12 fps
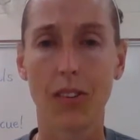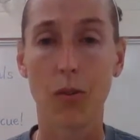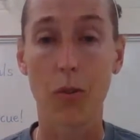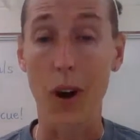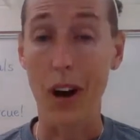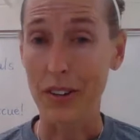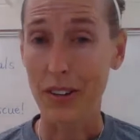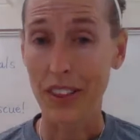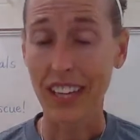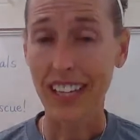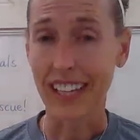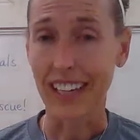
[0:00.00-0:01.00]
While you're
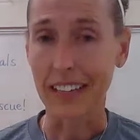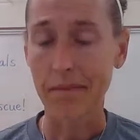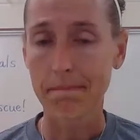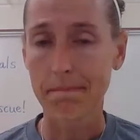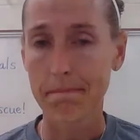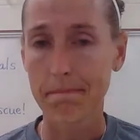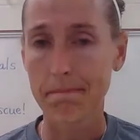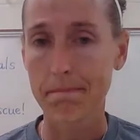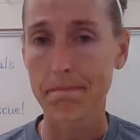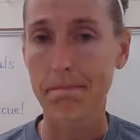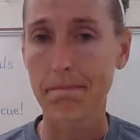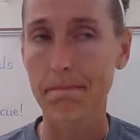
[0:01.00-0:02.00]
thinking
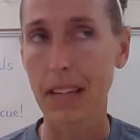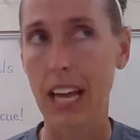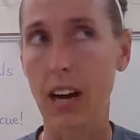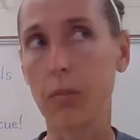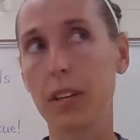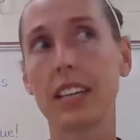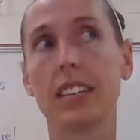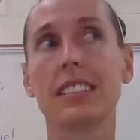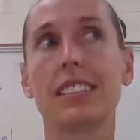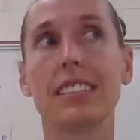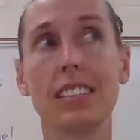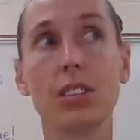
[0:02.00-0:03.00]
how we could
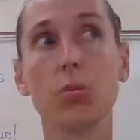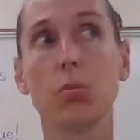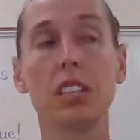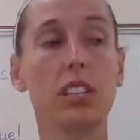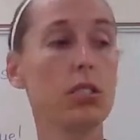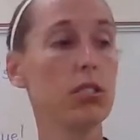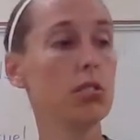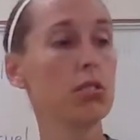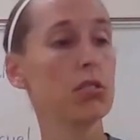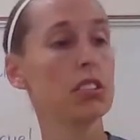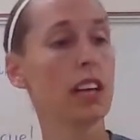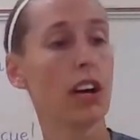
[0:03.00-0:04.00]
still
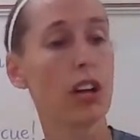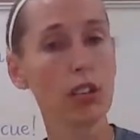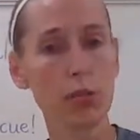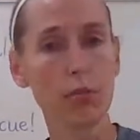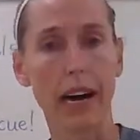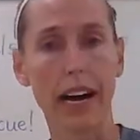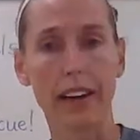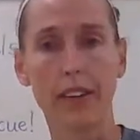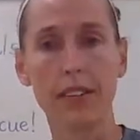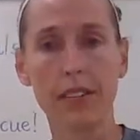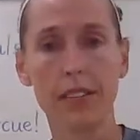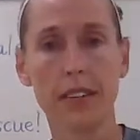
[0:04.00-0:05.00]
reuse a glue
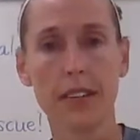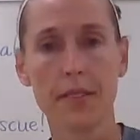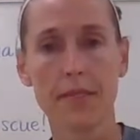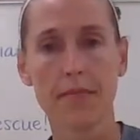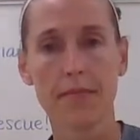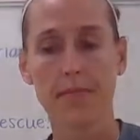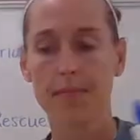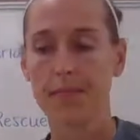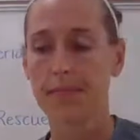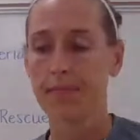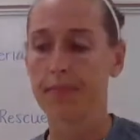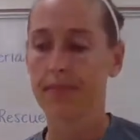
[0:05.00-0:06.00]
bottle,
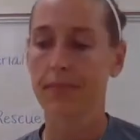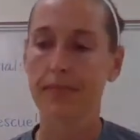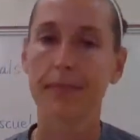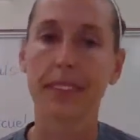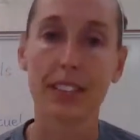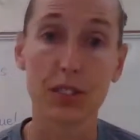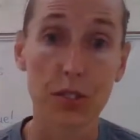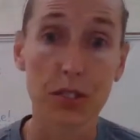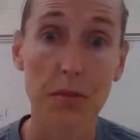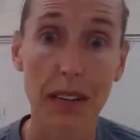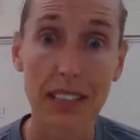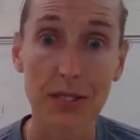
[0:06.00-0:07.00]
let's do
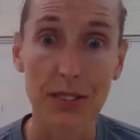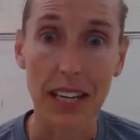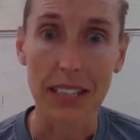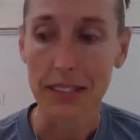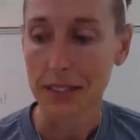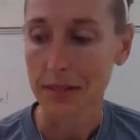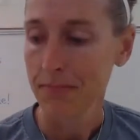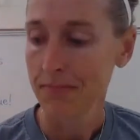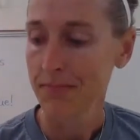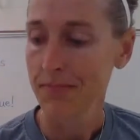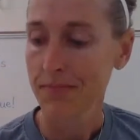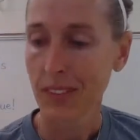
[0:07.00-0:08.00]
some exercise.
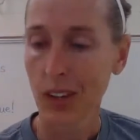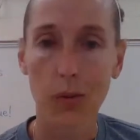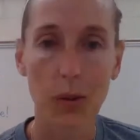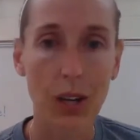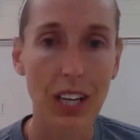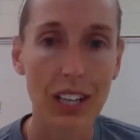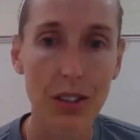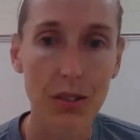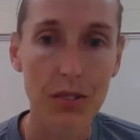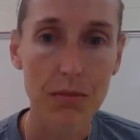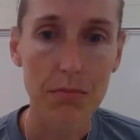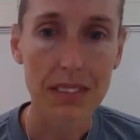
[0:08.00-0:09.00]
We're going to do
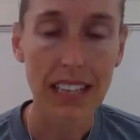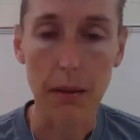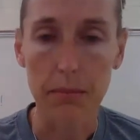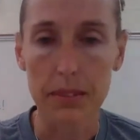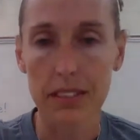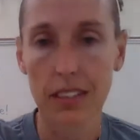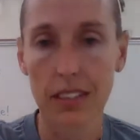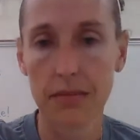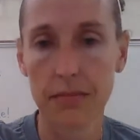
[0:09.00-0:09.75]
some sit-ups.